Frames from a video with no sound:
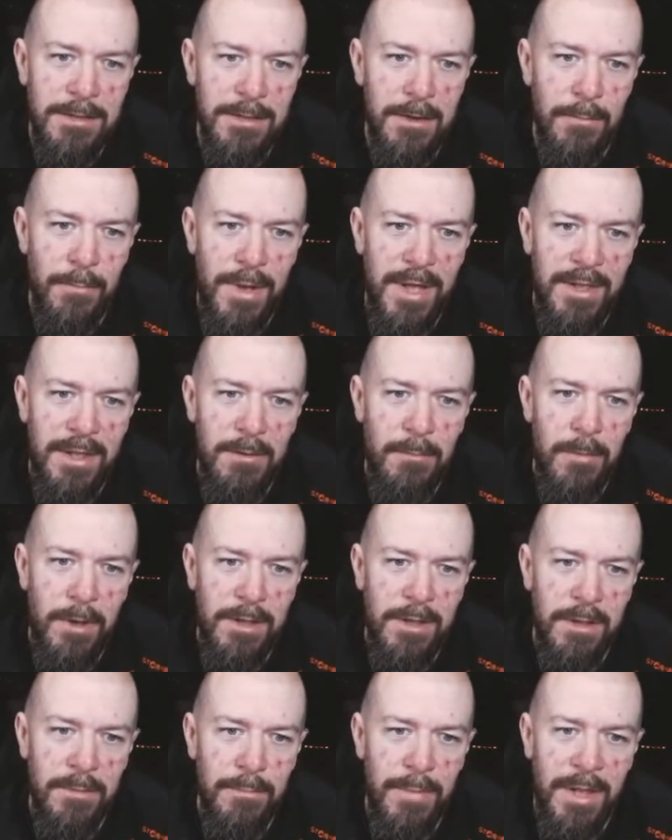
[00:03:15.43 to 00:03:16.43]
So panel
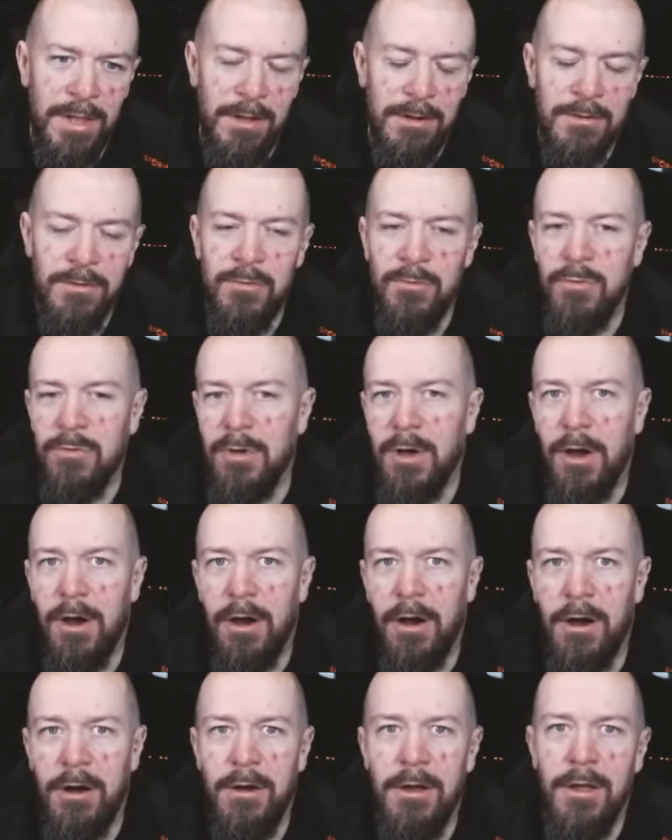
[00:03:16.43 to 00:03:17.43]
1 and panel 2
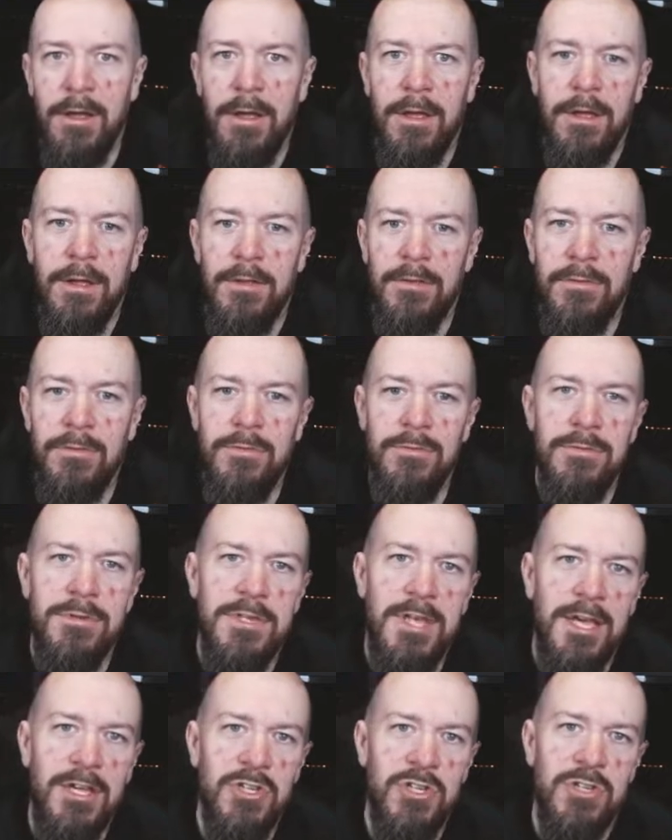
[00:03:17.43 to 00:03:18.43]
are 2
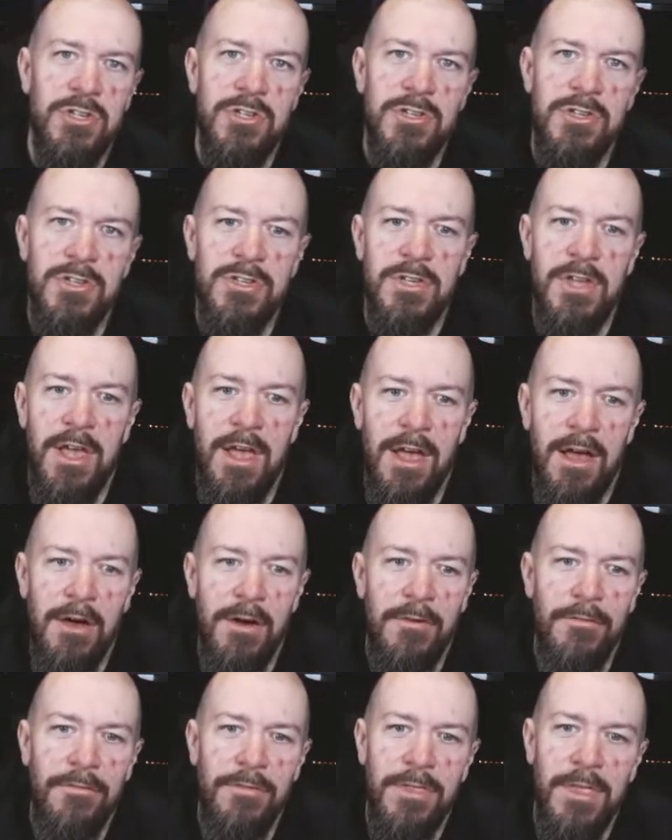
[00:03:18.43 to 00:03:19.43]
sections
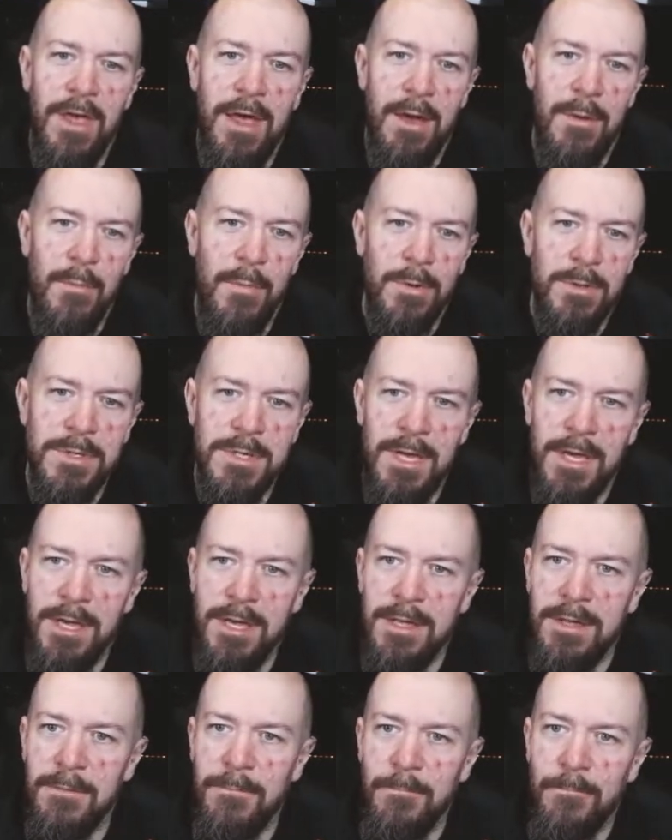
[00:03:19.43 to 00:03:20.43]
of the
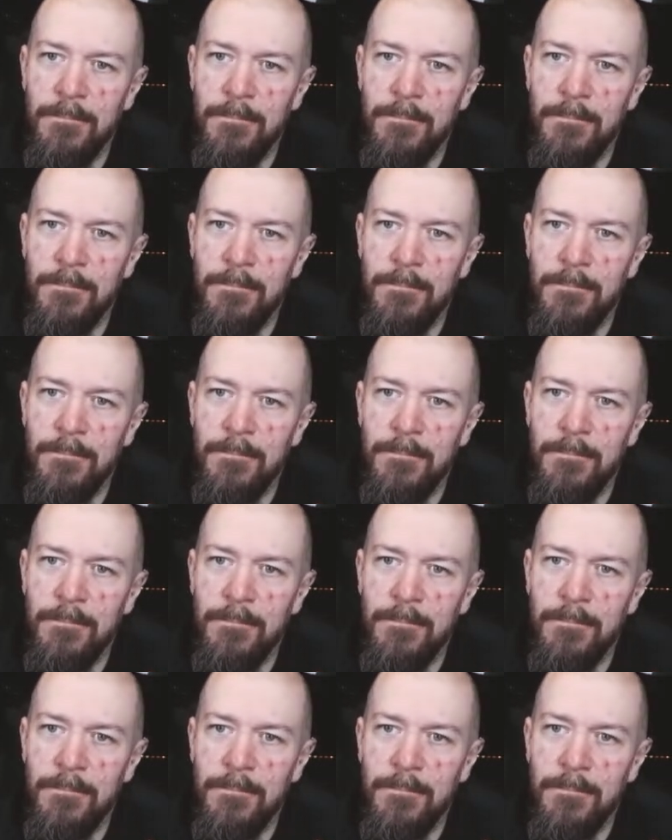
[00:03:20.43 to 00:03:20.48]
mosaic.